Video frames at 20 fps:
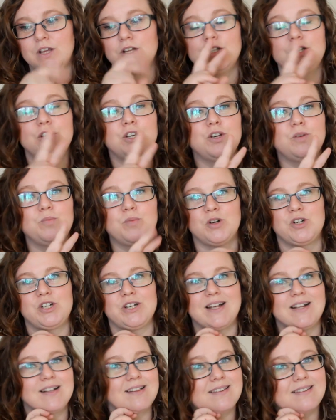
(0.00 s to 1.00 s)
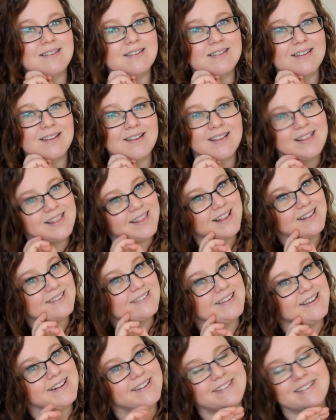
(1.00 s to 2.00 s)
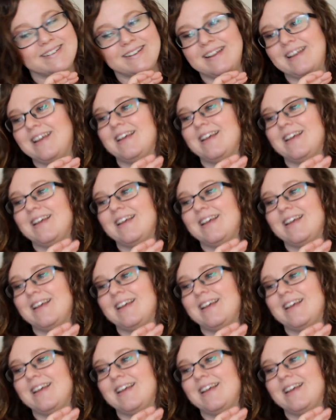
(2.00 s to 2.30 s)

2 projects. That's it.